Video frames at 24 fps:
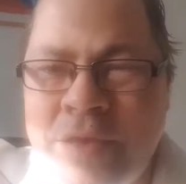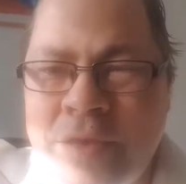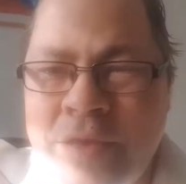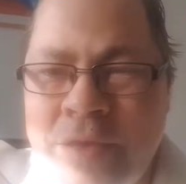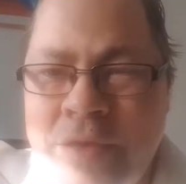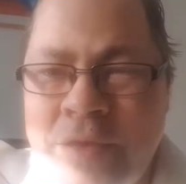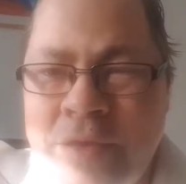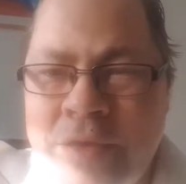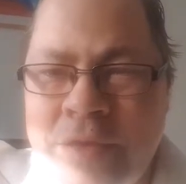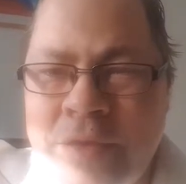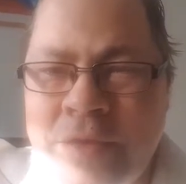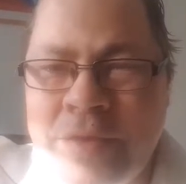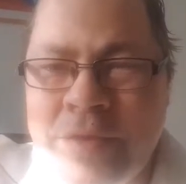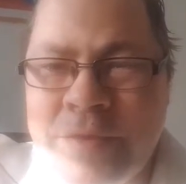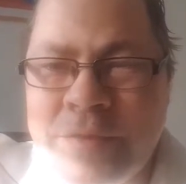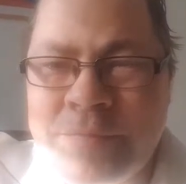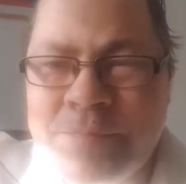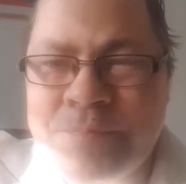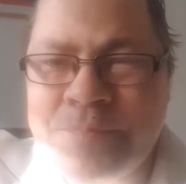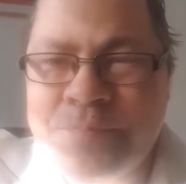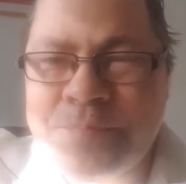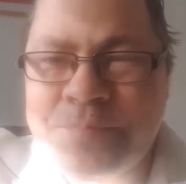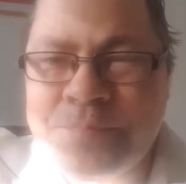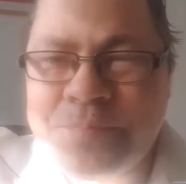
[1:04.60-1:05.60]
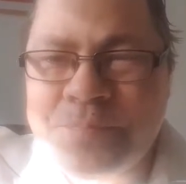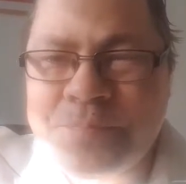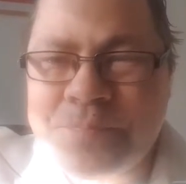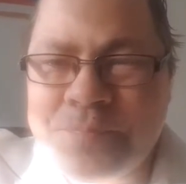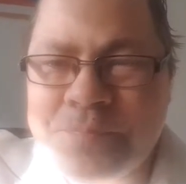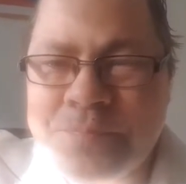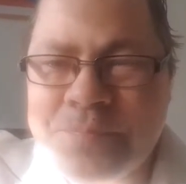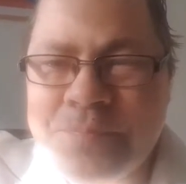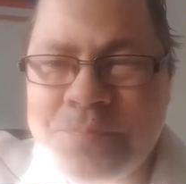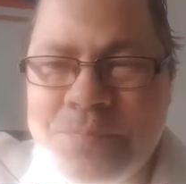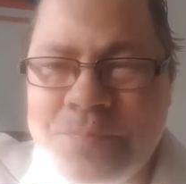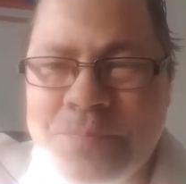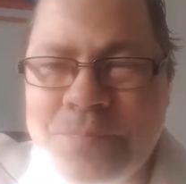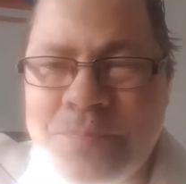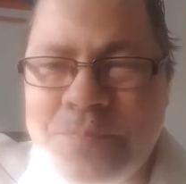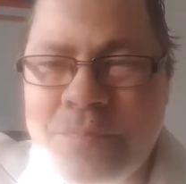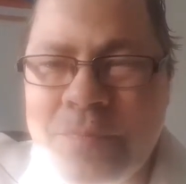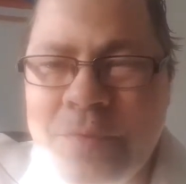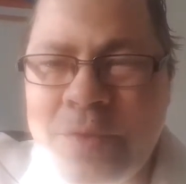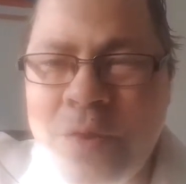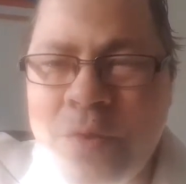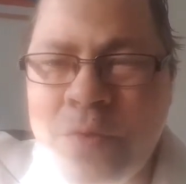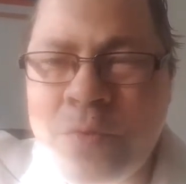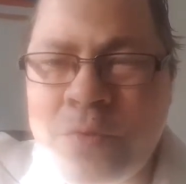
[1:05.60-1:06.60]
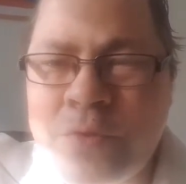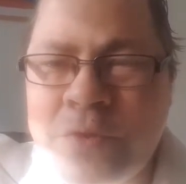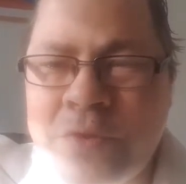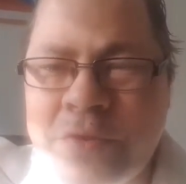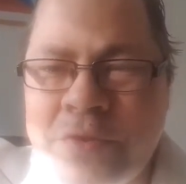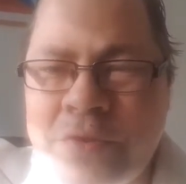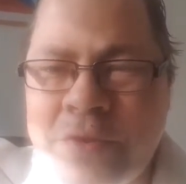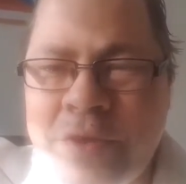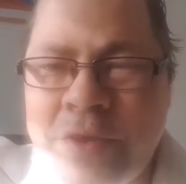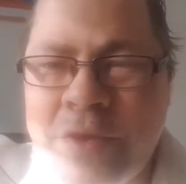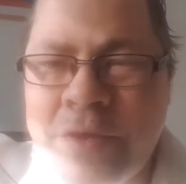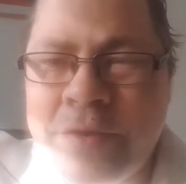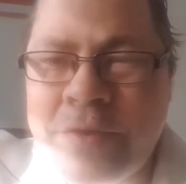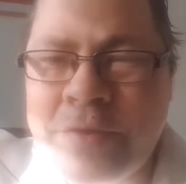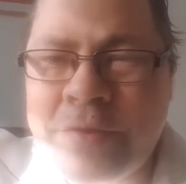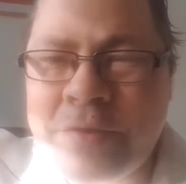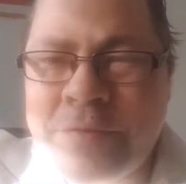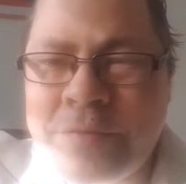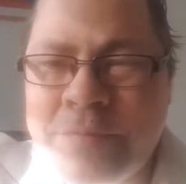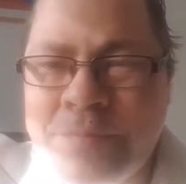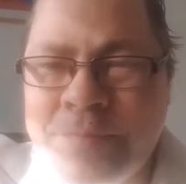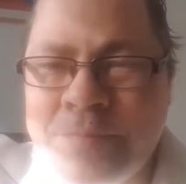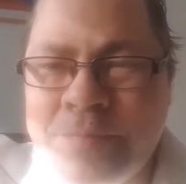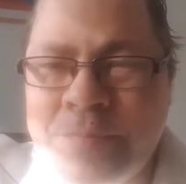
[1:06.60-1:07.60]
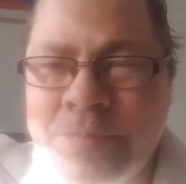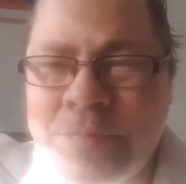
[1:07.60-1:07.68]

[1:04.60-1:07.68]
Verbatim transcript: uh, ordered uh,